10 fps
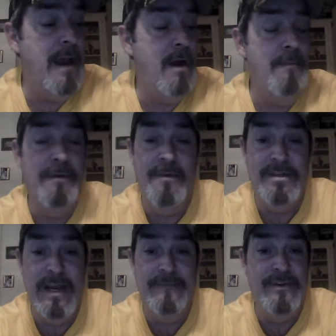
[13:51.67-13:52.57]
out, but the
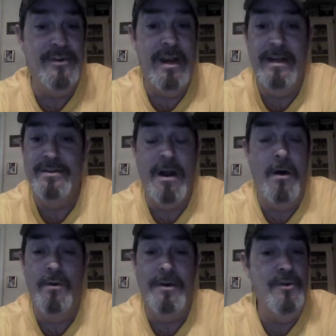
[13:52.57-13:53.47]
safety chains
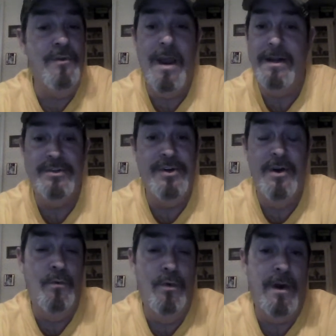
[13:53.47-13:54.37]
called, and you can't
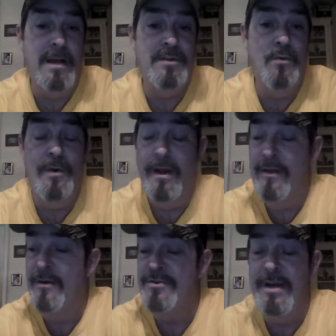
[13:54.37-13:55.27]
steer one. I was going down
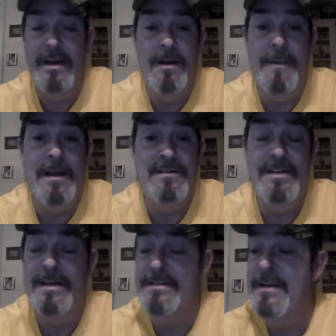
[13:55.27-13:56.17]
the interstate at about
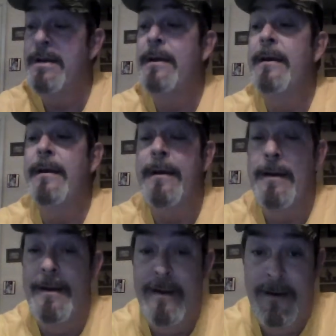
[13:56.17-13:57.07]
60.
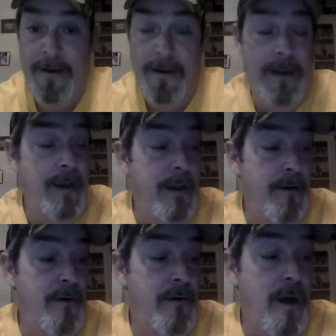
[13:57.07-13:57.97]

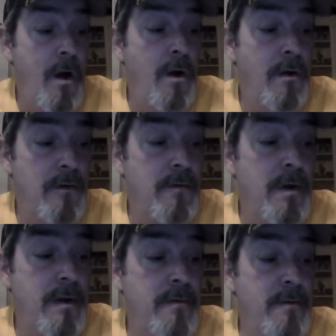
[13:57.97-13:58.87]
And
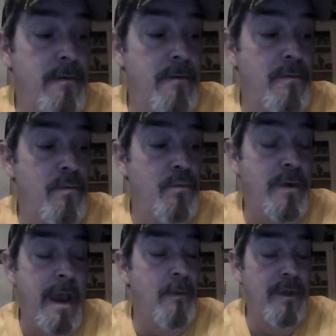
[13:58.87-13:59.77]
it
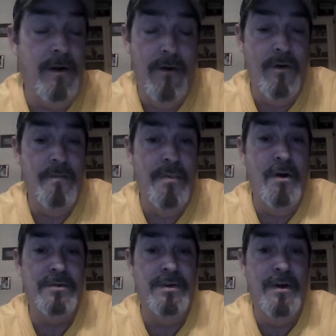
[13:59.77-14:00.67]
came within $100
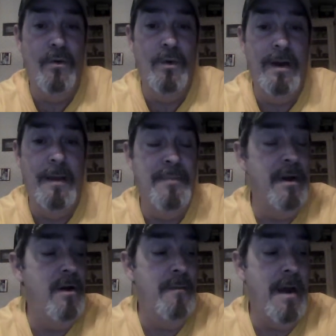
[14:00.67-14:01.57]
of totaling that
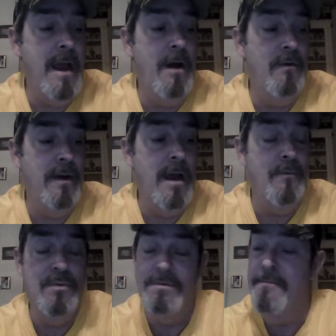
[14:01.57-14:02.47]
pickup out, and I was